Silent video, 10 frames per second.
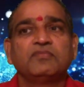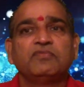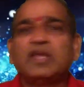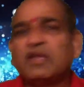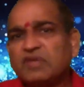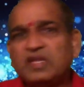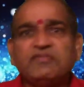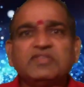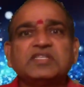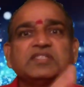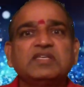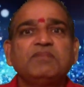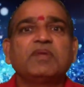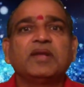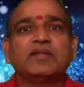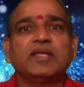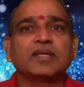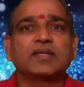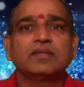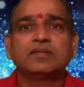Whenever he visits, he prayed there.